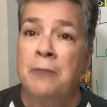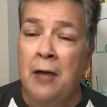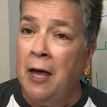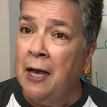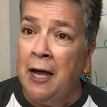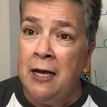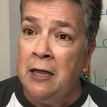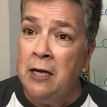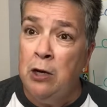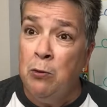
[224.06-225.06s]
and
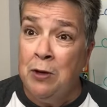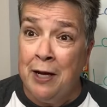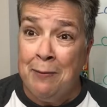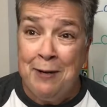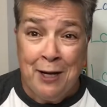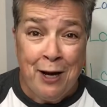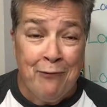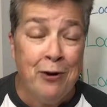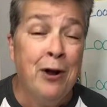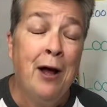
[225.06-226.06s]
anything you would like me to
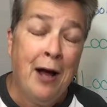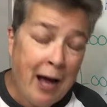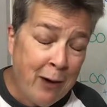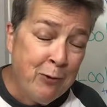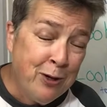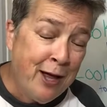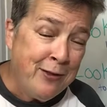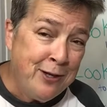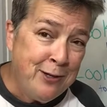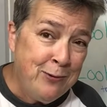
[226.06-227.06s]
cover. I will
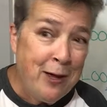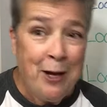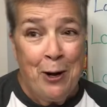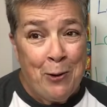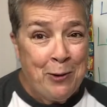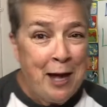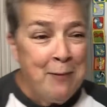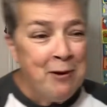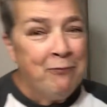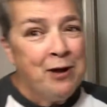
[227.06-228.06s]
gladly do that. Okay,
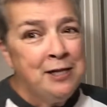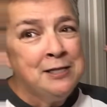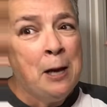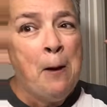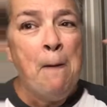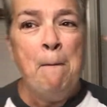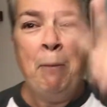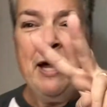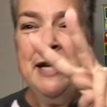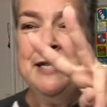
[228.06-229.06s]
my friends?
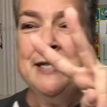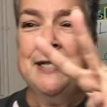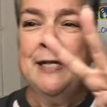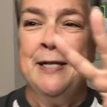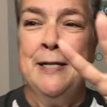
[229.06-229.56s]
Peace.